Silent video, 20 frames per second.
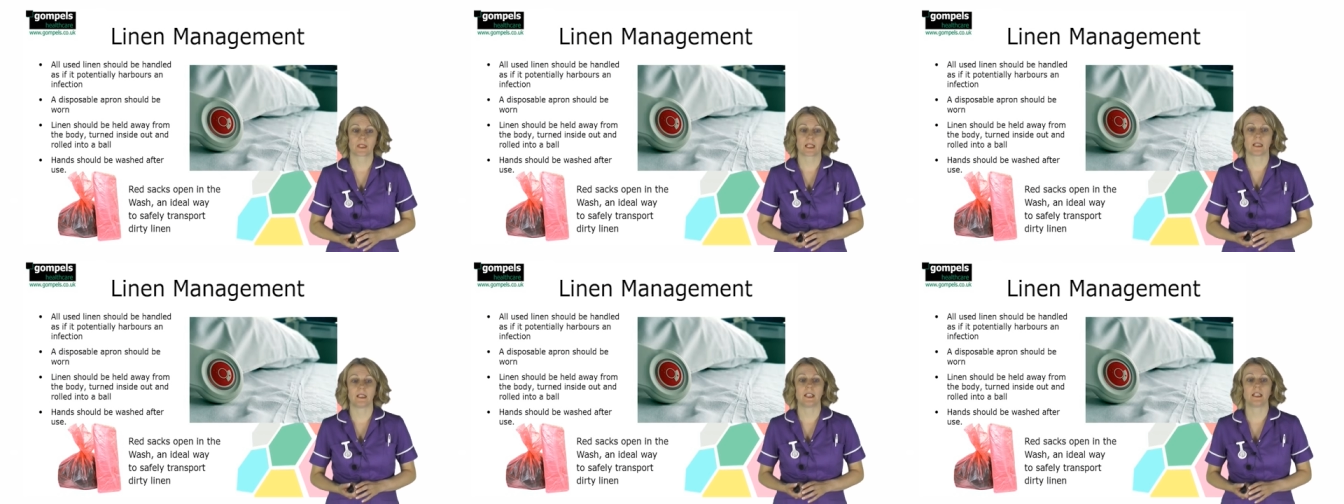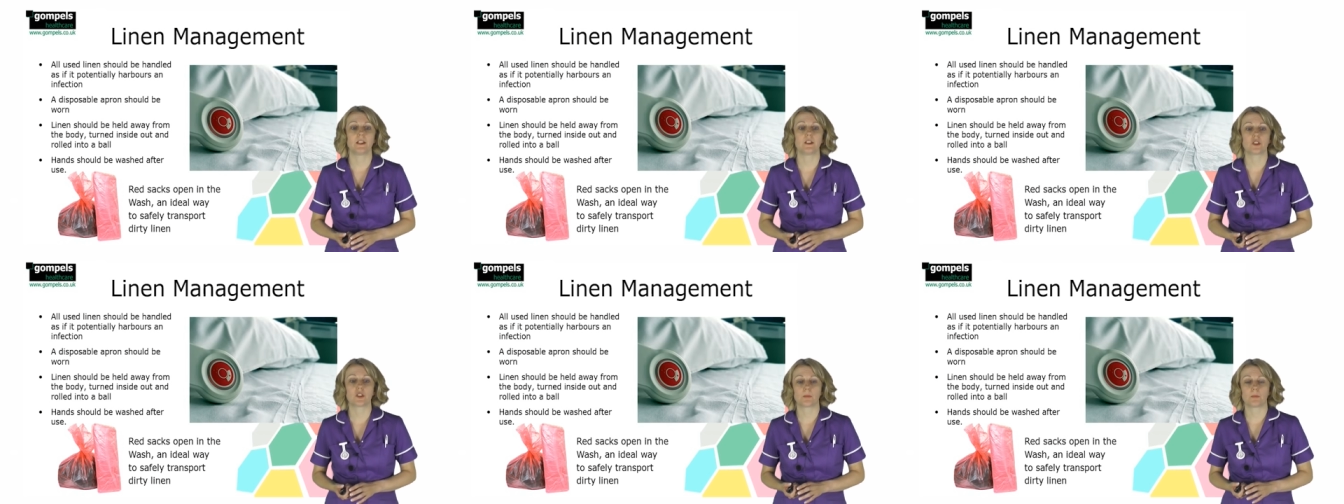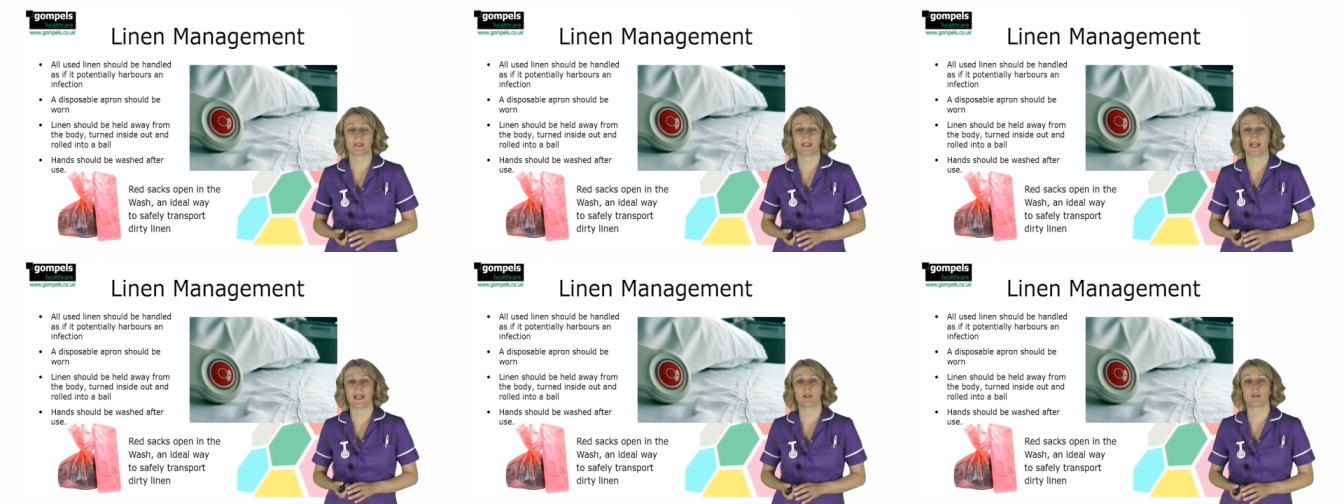and linen should
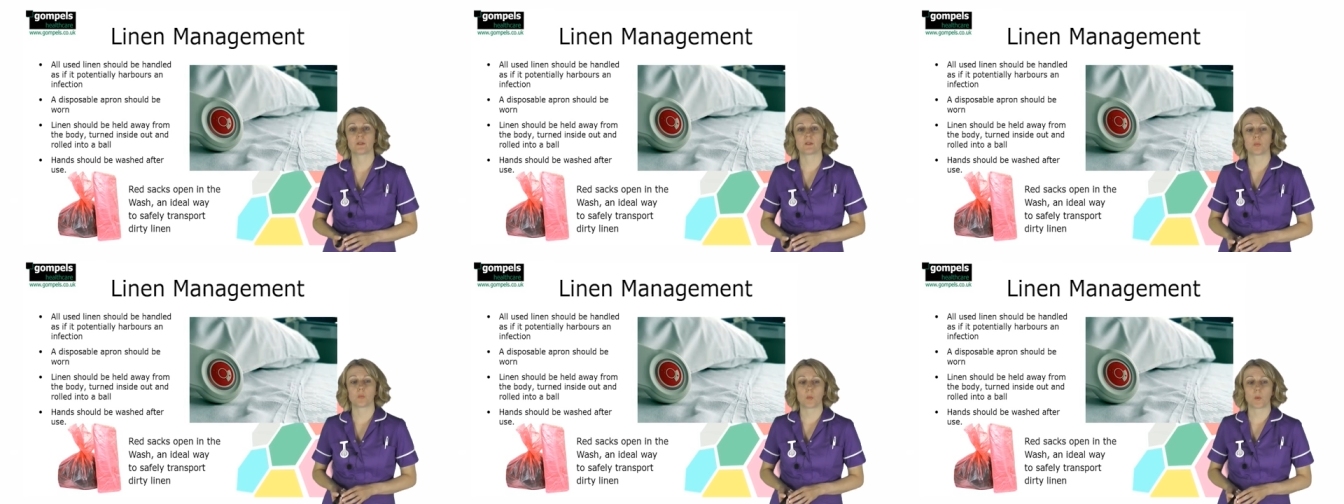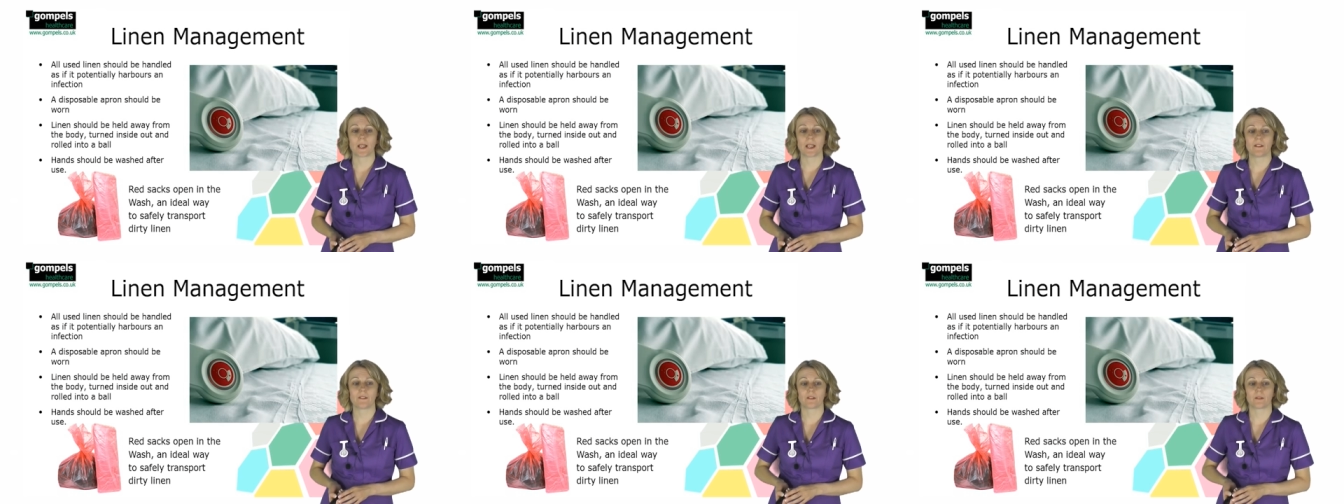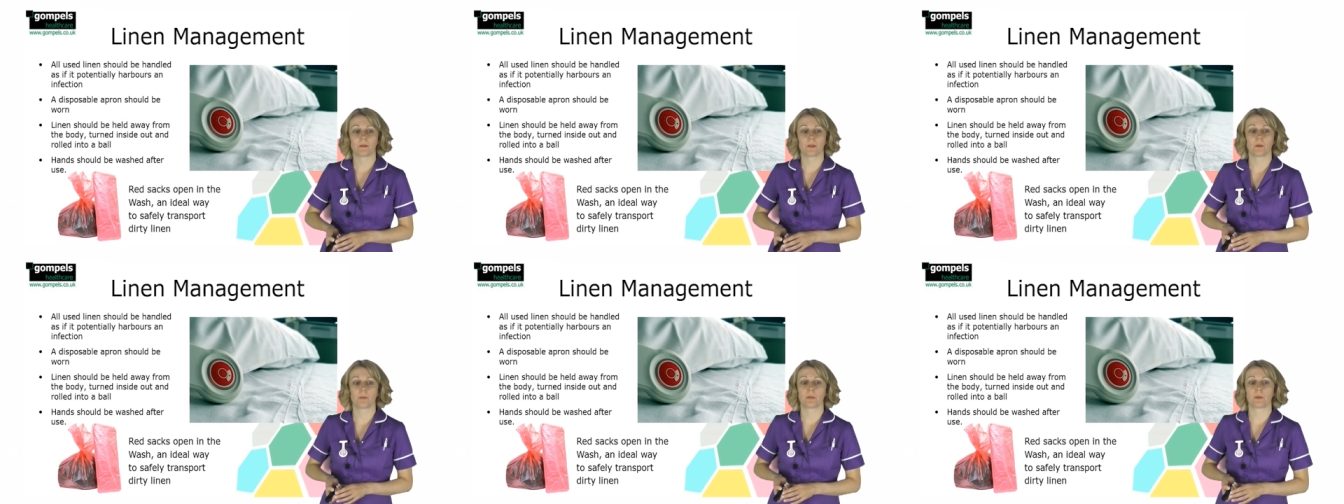be held away
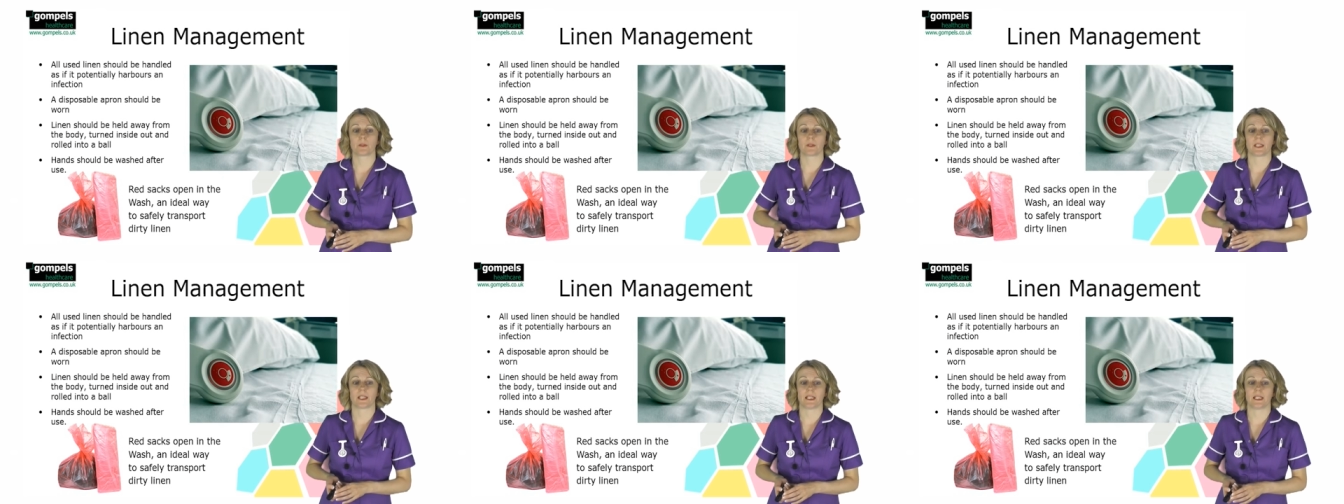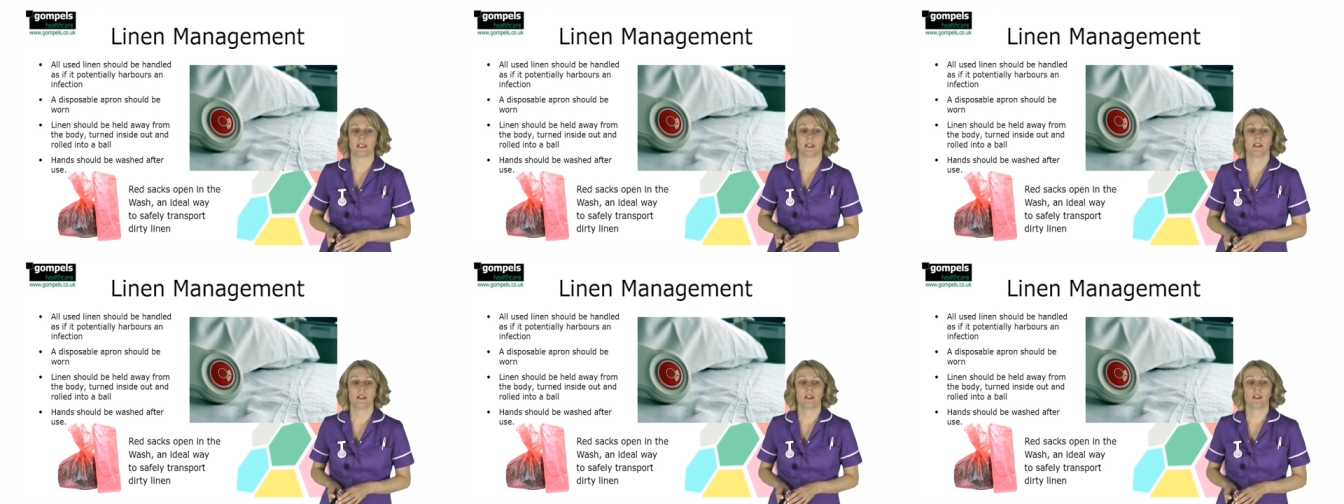from the body,